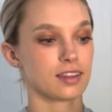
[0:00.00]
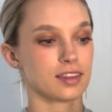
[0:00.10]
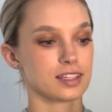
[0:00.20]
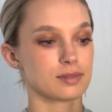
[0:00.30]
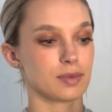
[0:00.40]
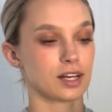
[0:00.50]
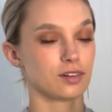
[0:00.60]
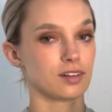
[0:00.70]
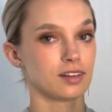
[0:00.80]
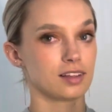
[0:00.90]
This
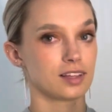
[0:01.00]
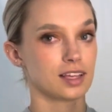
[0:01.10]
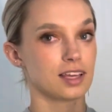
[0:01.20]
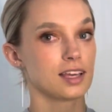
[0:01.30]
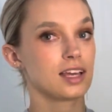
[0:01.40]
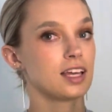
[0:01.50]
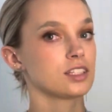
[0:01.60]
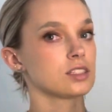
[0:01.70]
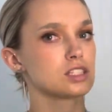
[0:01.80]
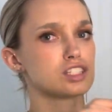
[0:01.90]
metal
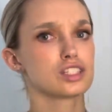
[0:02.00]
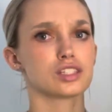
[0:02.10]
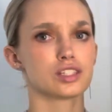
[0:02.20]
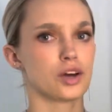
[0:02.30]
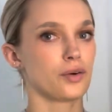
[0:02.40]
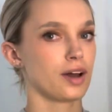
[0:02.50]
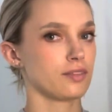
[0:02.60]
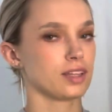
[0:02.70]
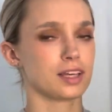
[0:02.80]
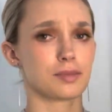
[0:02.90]
is so
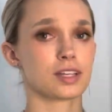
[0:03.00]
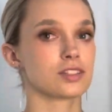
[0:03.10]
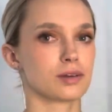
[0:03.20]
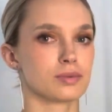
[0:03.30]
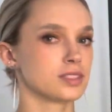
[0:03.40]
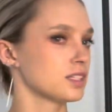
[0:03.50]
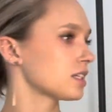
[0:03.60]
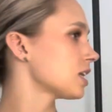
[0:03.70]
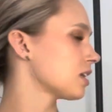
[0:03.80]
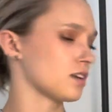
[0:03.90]
heavy. Like my
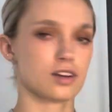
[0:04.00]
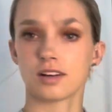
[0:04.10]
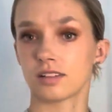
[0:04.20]
serpentine